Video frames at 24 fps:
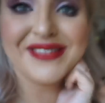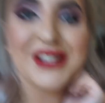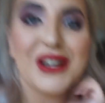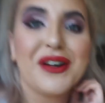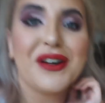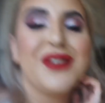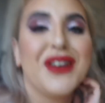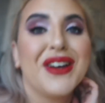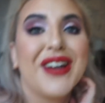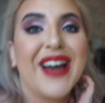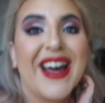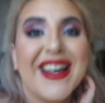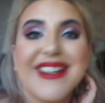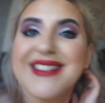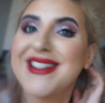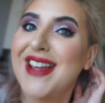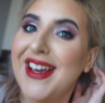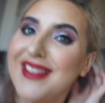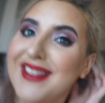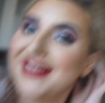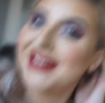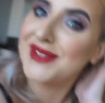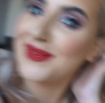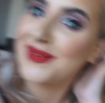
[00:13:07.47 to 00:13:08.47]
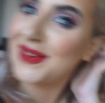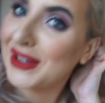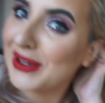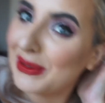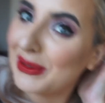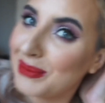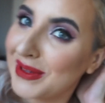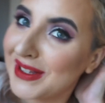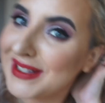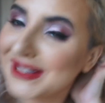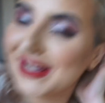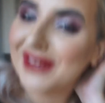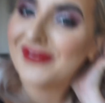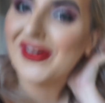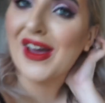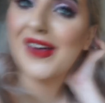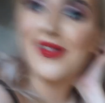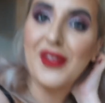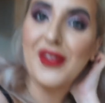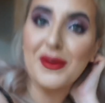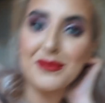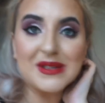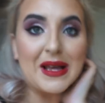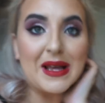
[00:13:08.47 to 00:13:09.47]
if you guys like this video, please give it a
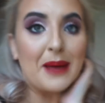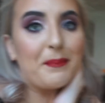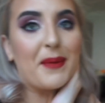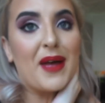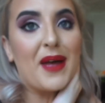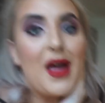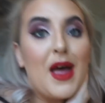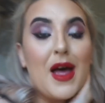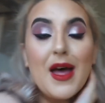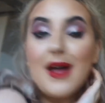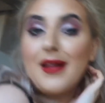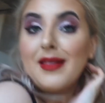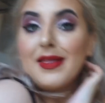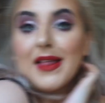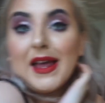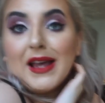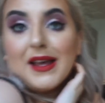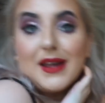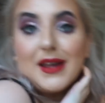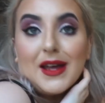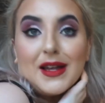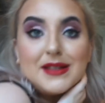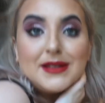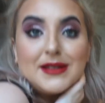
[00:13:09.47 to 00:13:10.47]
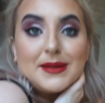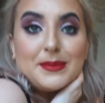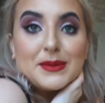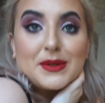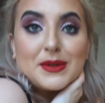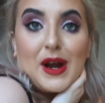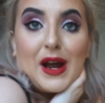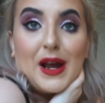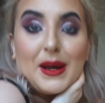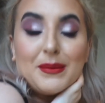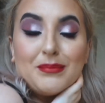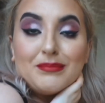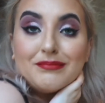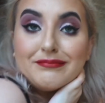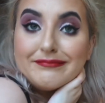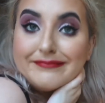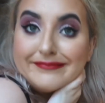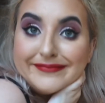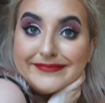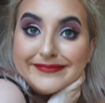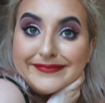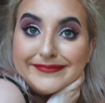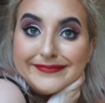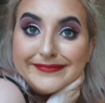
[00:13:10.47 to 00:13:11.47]
thumbs up, like, and subscribe.
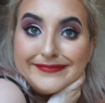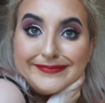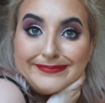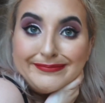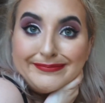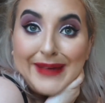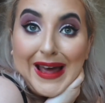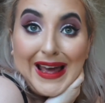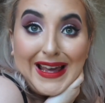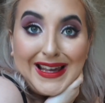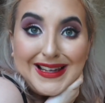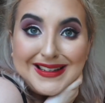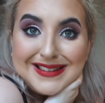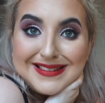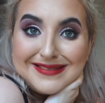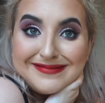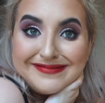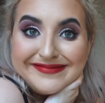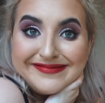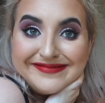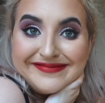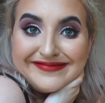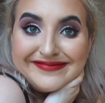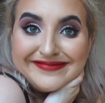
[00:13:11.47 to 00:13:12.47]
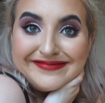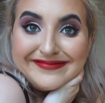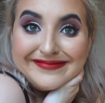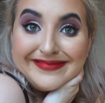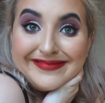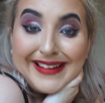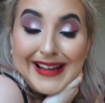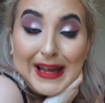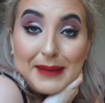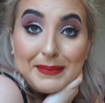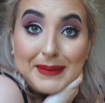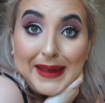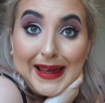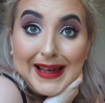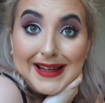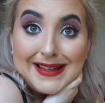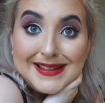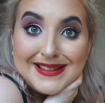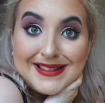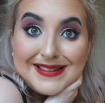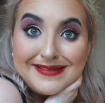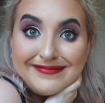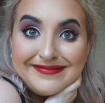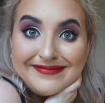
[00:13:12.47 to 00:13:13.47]
Bye. Cupcakes.
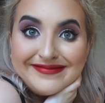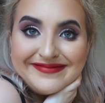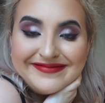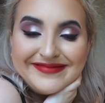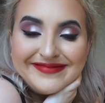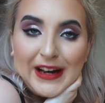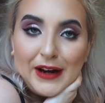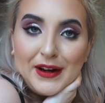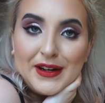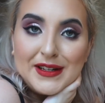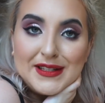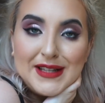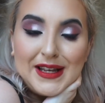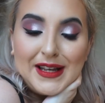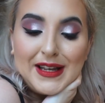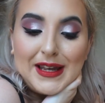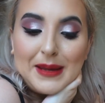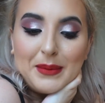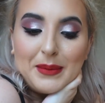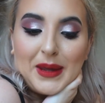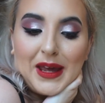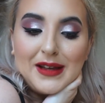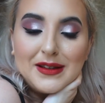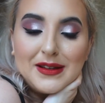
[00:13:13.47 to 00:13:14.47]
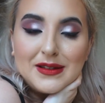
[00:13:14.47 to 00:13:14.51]
I want to say cupcakes.